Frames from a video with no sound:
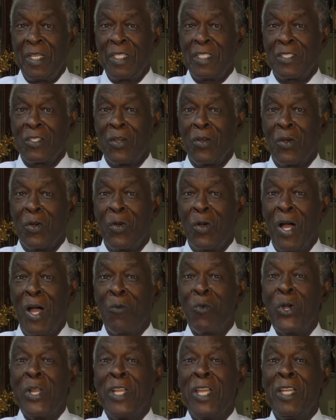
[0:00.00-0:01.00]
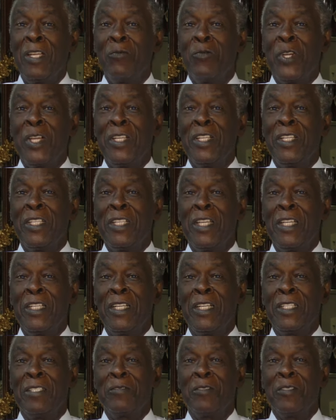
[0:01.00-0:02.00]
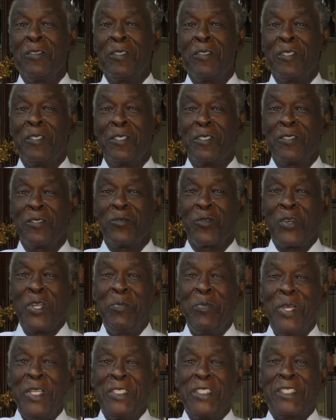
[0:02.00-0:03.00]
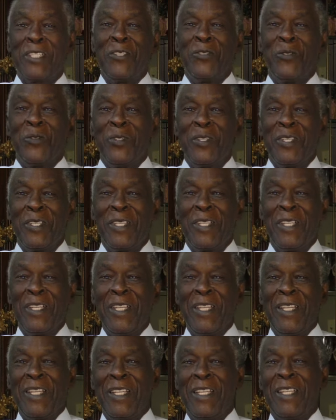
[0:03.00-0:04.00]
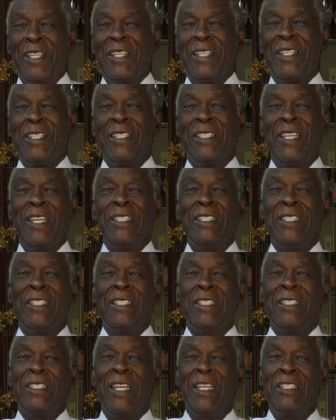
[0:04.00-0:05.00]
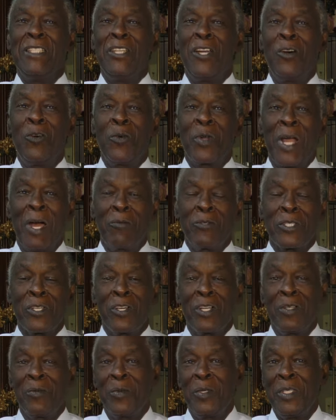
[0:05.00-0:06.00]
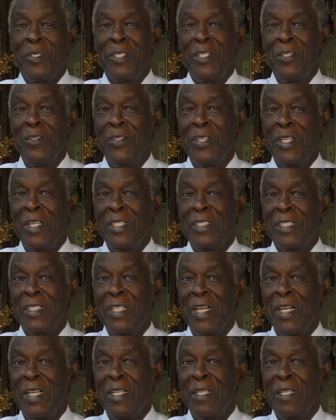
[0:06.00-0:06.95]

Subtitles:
So I went in a three-piece suit. didn't know what I was going to be doing at the time.